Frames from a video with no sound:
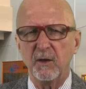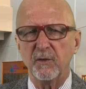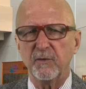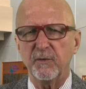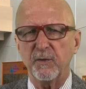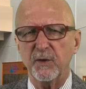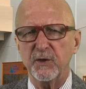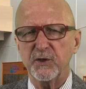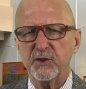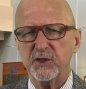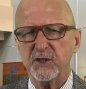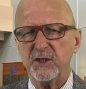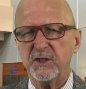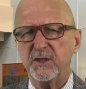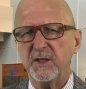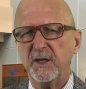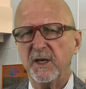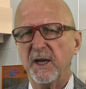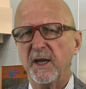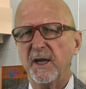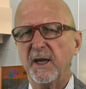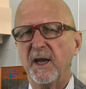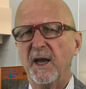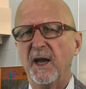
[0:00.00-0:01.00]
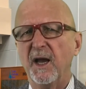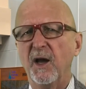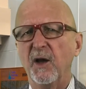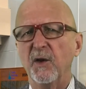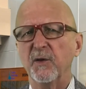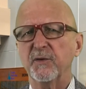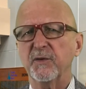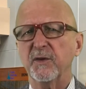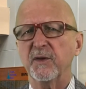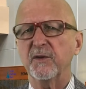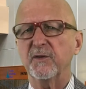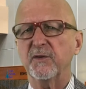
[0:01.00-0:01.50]
For GTA
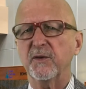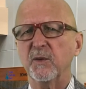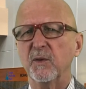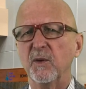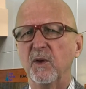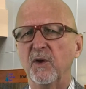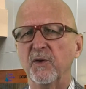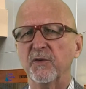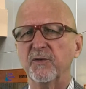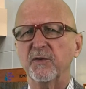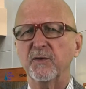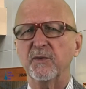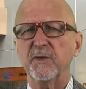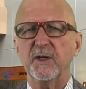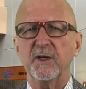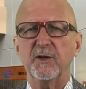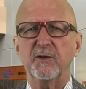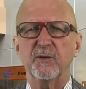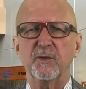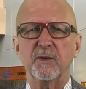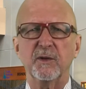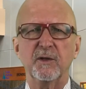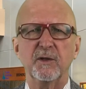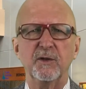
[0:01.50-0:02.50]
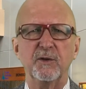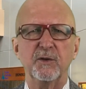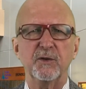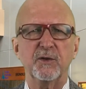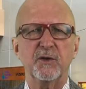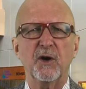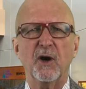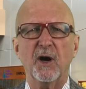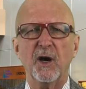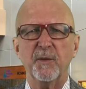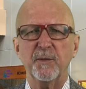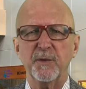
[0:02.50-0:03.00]
houses, you'll also need to
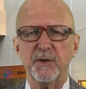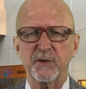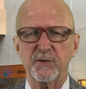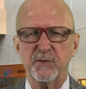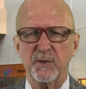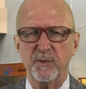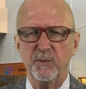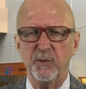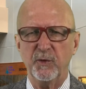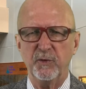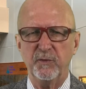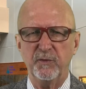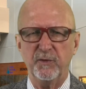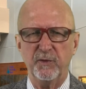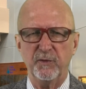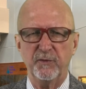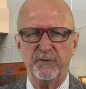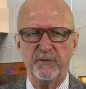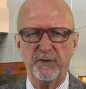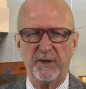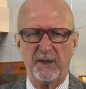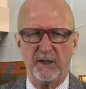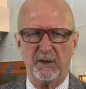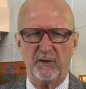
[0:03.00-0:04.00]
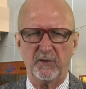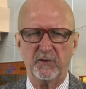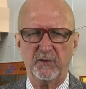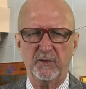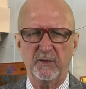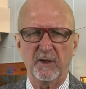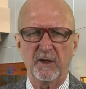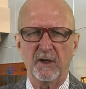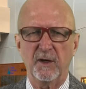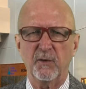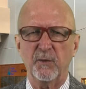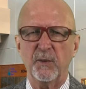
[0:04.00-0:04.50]
include garbage removal fees.
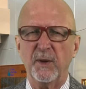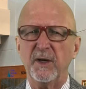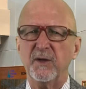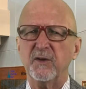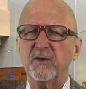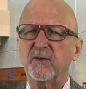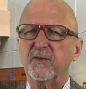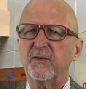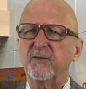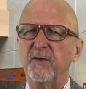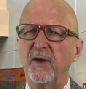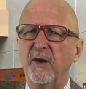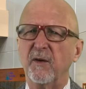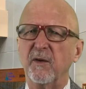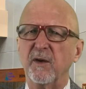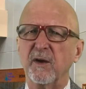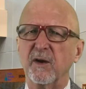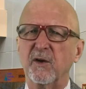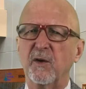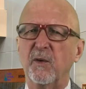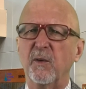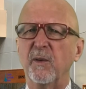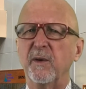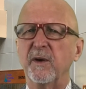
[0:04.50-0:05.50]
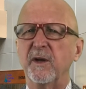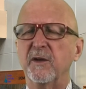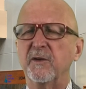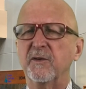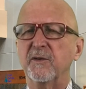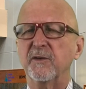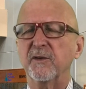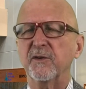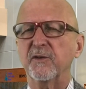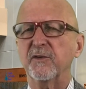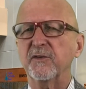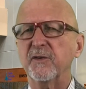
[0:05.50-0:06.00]
Rates vary according
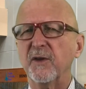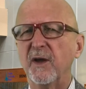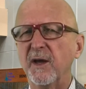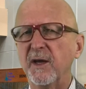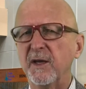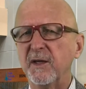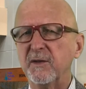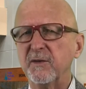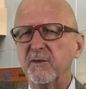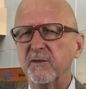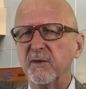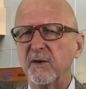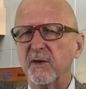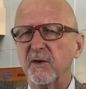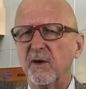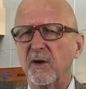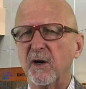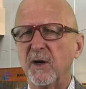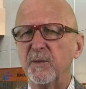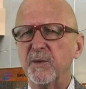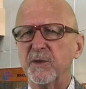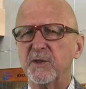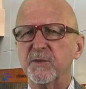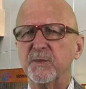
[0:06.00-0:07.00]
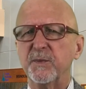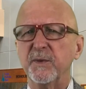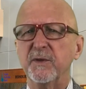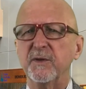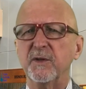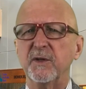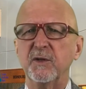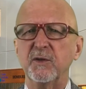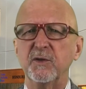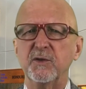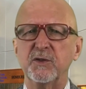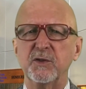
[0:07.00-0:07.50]
to the size of the garbage bin
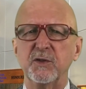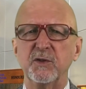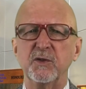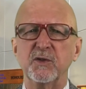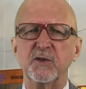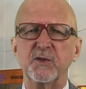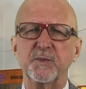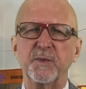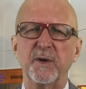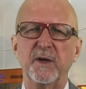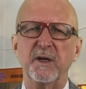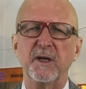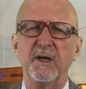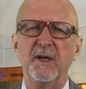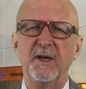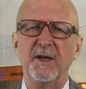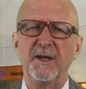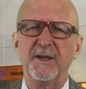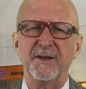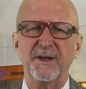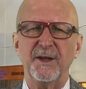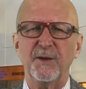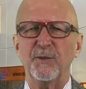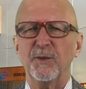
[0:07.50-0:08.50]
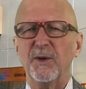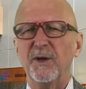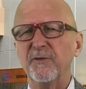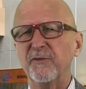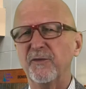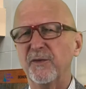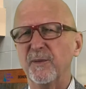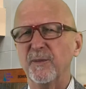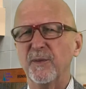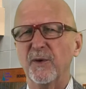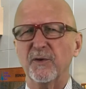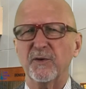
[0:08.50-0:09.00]
that you choose, but they run
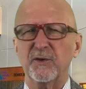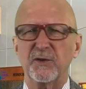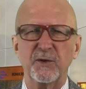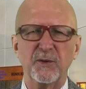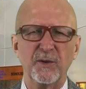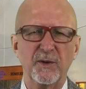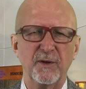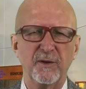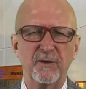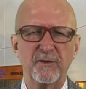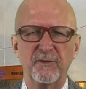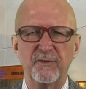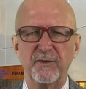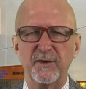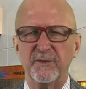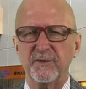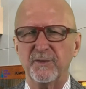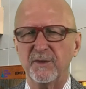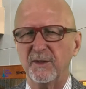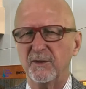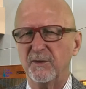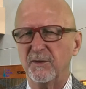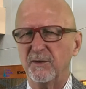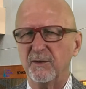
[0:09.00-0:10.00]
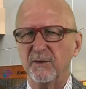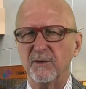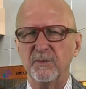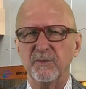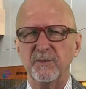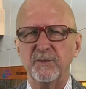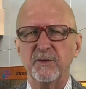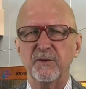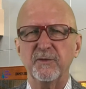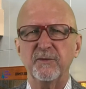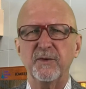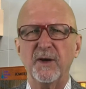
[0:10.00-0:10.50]
from about $250 to
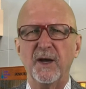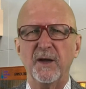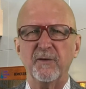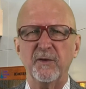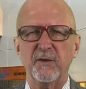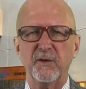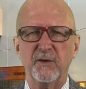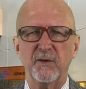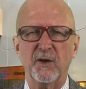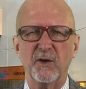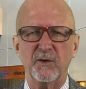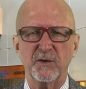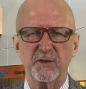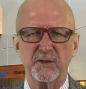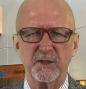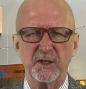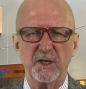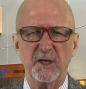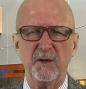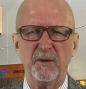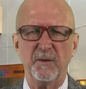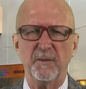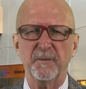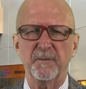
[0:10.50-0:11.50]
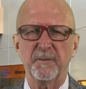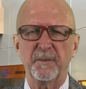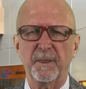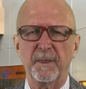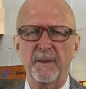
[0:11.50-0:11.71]
$500 a year.